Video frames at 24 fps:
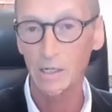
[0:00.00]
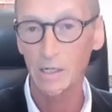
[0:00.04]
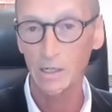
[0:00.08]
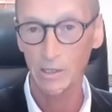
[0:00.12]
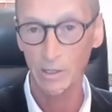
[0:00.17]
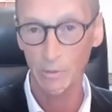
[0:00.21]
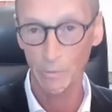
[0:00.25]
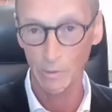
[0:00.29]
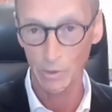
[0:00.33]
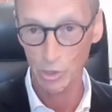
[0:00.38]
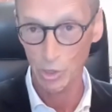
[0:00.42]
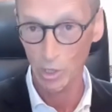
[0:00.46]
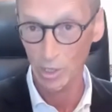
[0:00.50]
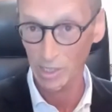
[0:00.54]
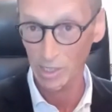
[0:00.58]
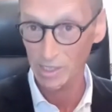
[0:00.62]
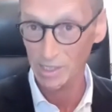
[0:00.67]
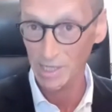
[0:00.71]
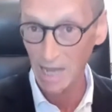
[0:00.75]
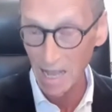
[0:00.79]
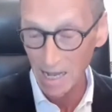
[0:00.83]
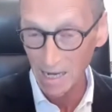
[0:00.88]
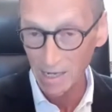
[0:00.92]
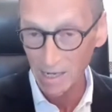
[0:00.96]
that we're trying to
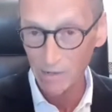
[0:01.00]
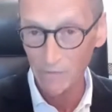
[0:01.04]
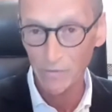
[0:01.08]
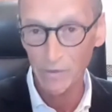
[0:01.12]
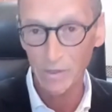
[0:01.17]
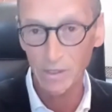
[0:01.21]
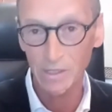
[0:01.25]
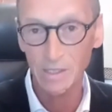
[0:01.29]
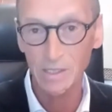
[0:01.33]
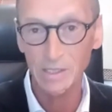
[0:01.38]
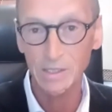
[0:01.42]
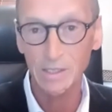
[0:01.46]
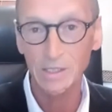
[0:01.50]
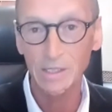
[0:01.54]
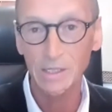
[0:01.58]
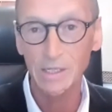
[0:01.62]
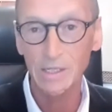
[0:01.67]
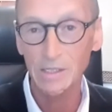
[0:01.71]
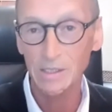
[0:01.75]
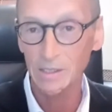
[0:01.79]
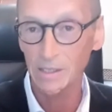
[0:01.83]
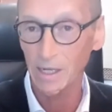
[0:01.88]
target for the disease,